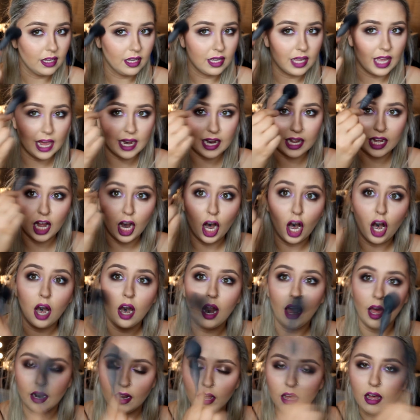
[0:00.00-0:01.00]
getting a
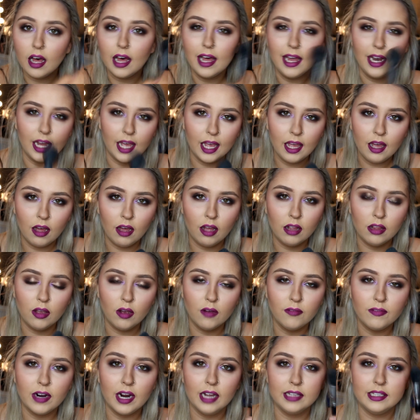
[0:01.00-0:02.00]
lot of highlight all
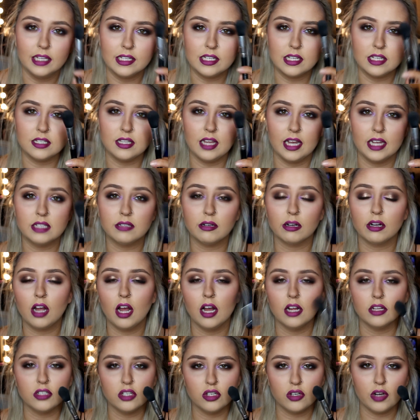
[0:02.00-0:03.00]
over, and this is nice for
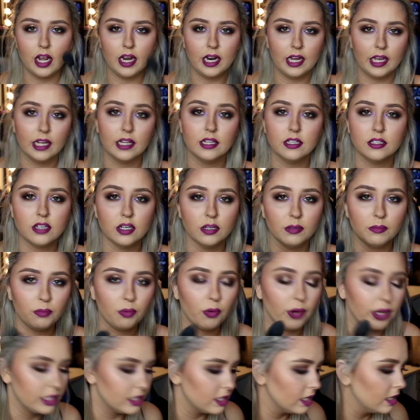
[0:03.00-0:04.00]
concentrating it in certain
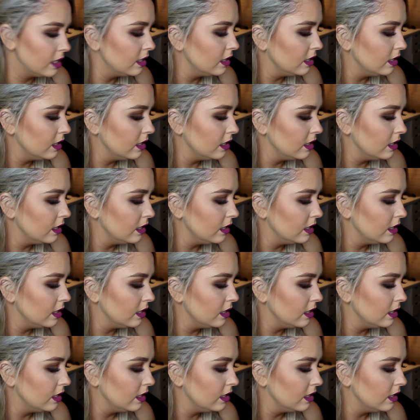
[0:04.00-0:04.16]
points.